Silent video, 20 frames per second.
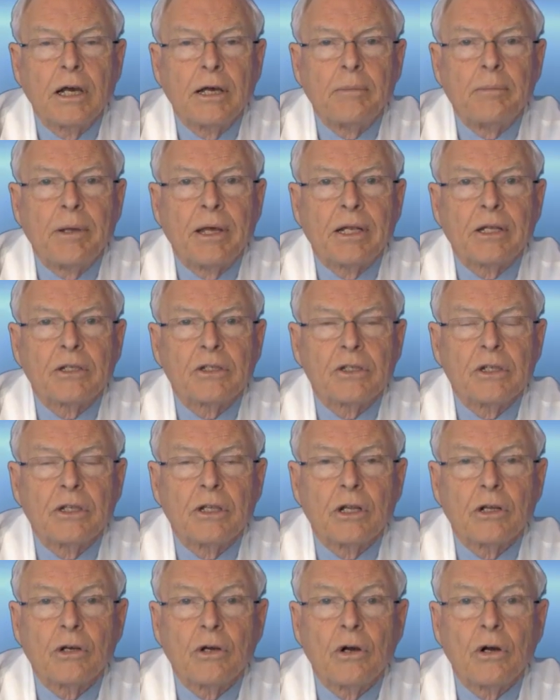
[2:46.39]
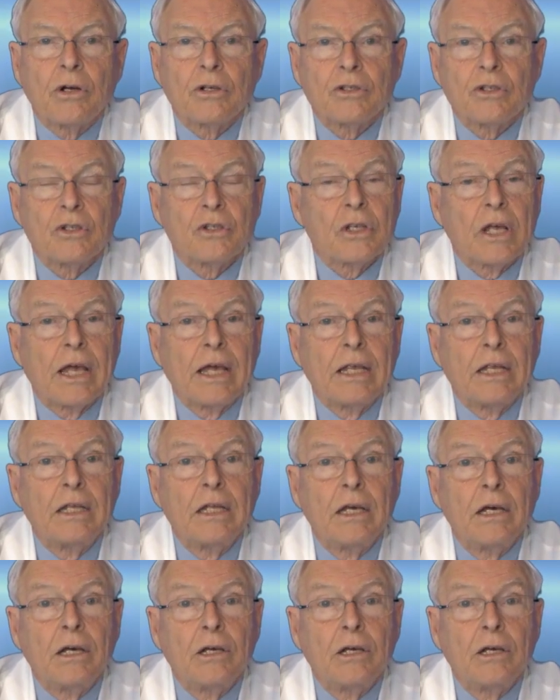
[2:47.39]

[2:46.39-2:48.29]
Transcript: a medicine that causes a